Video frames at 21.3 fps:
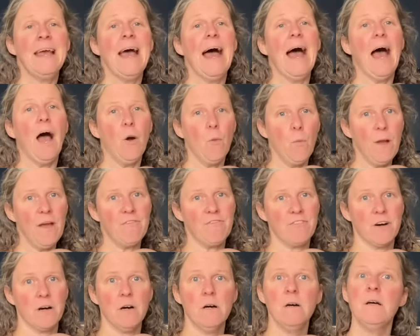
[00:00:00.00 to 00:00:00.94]

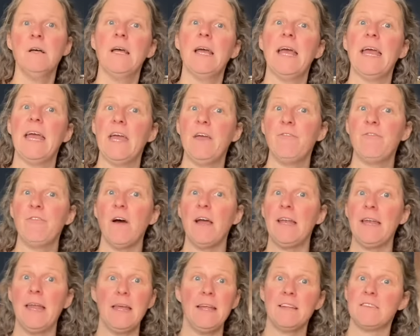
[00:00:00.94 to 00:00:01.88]
However, if I
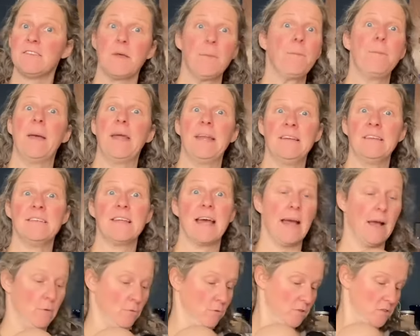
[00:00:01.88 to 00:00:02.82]
need to bend
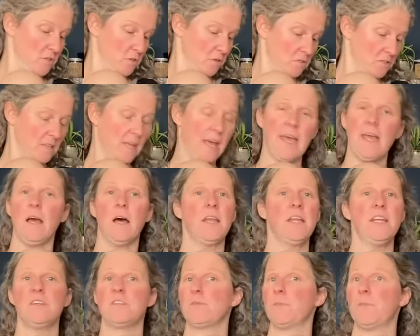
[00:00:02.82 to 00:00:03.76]
down, so say I
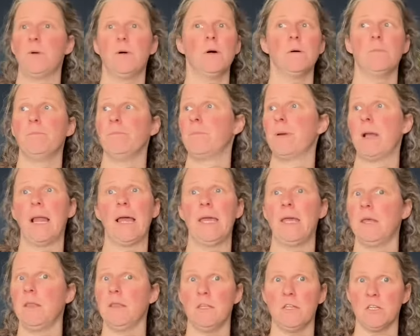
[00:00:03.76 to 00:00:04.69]
need to put a
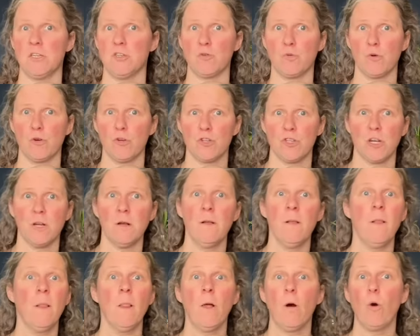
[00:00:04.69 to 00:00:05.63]
plate in the dishwasher,
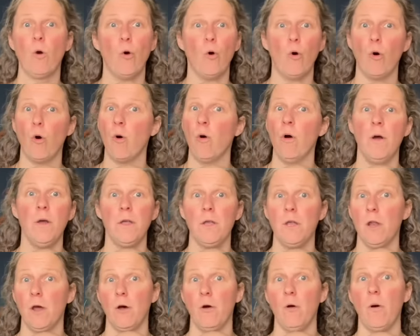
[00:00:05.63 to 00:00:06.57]
or, you
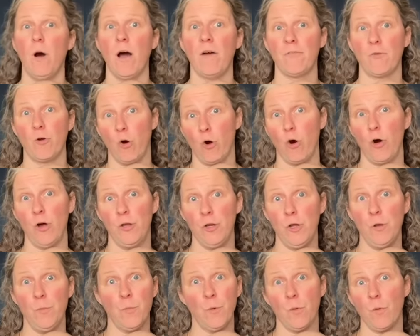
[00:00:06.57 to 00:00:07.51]
know, I've got a
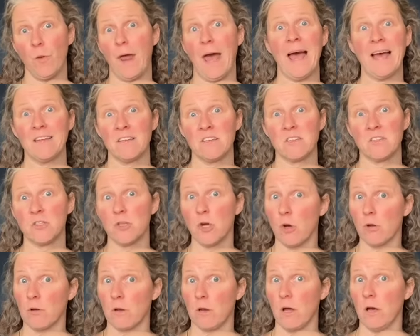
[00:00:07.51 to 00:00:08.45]
newborn and a
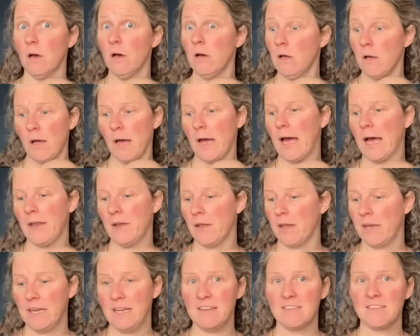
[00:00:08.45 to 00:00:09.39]
toddler and
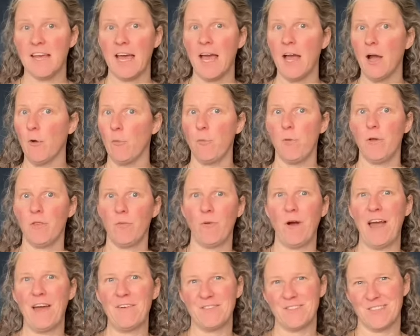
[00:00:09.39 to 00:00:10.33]
I need to help with
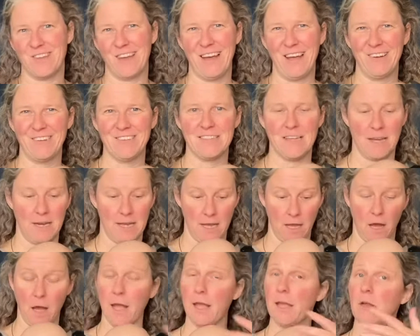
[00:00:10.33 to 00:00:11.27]
whatever's going on down
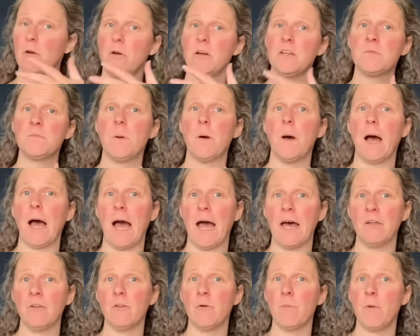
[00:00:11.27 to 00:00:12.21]
here, I can always put a
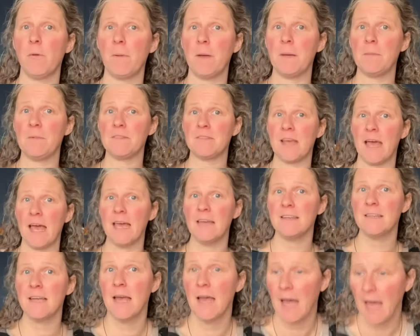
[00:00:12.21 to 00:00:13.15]
hand on my baby's
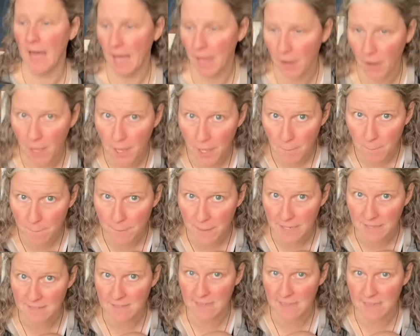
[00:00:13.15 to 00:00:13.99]
head and I can bend